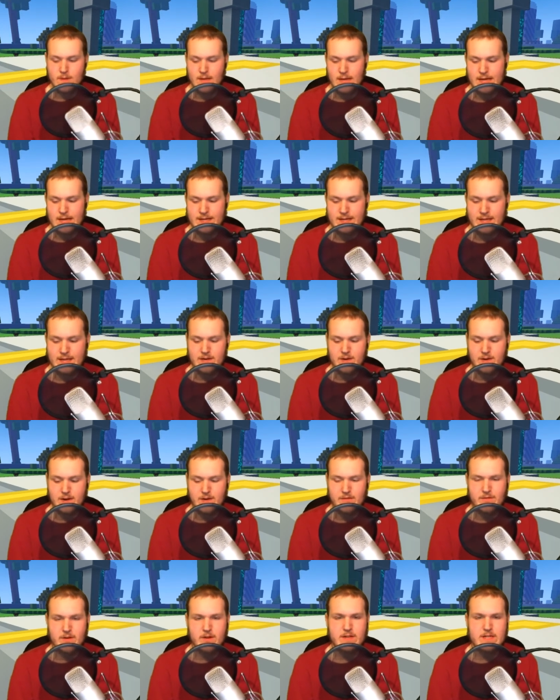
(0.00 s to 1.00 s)
They do have a
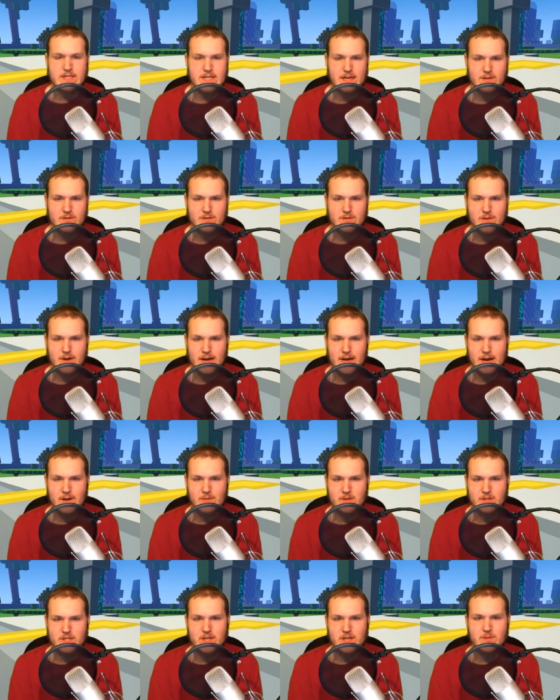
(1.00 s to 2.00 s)
good soundtrack. I
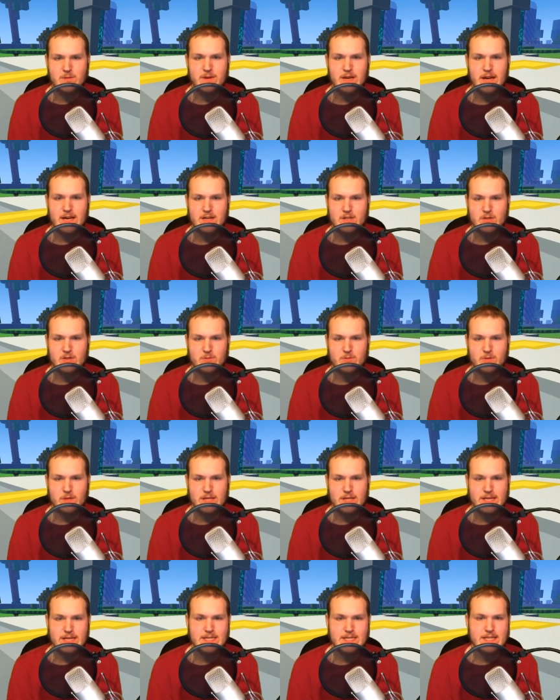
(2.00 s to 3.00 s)
wish they would actually
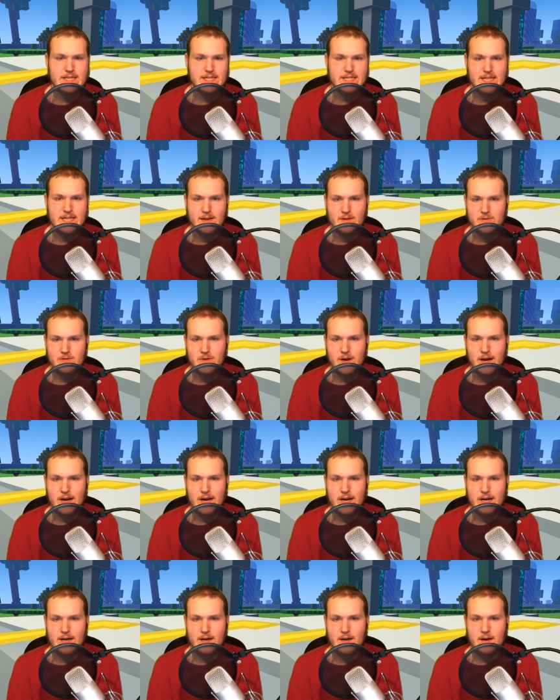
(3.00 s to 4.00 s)
release the soundtrack
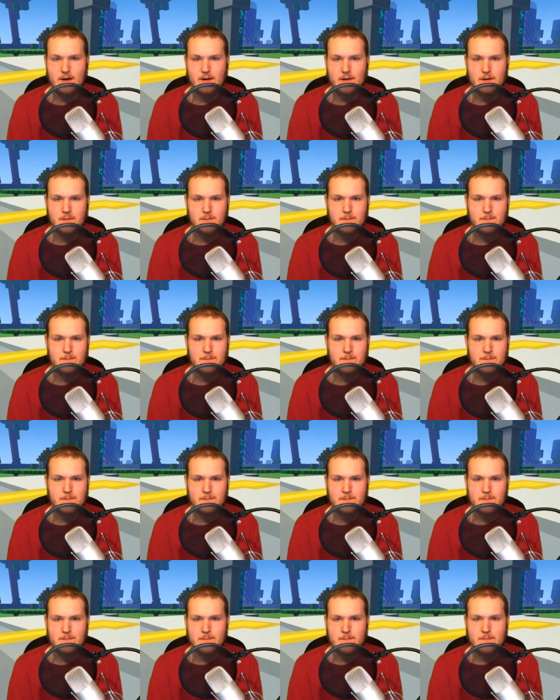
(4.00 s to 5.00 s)
um,
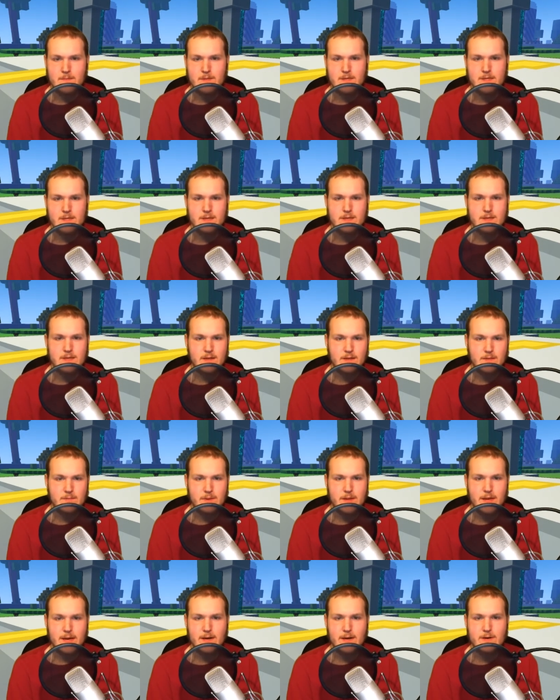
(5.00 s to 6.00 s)
to to the
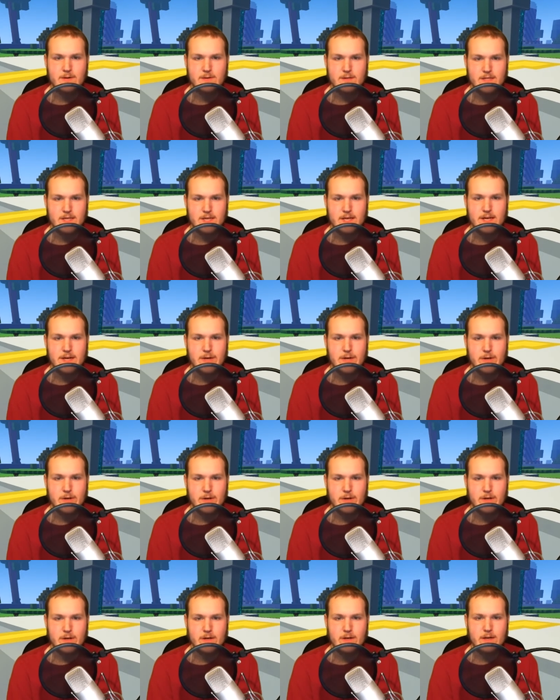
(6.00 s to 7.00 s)
players to hear
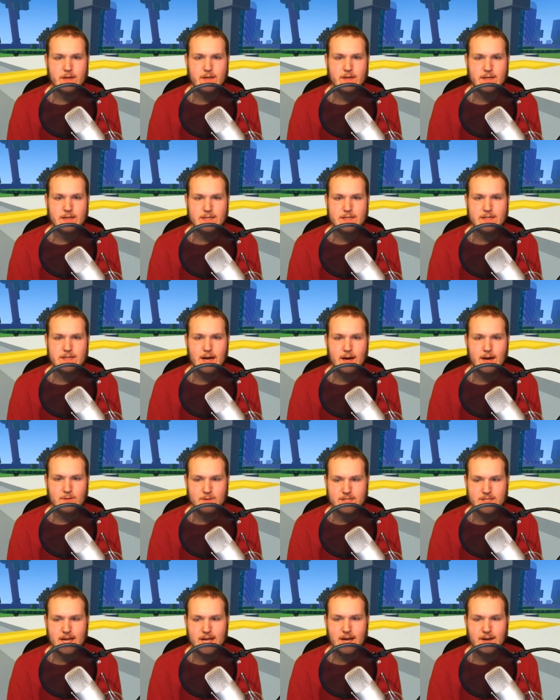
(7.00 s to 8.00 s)
uh,
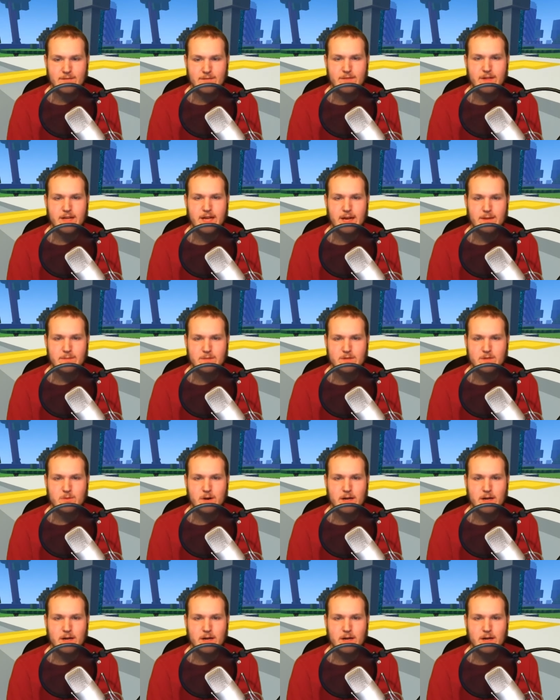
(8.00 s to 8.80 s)
outside of the game as well.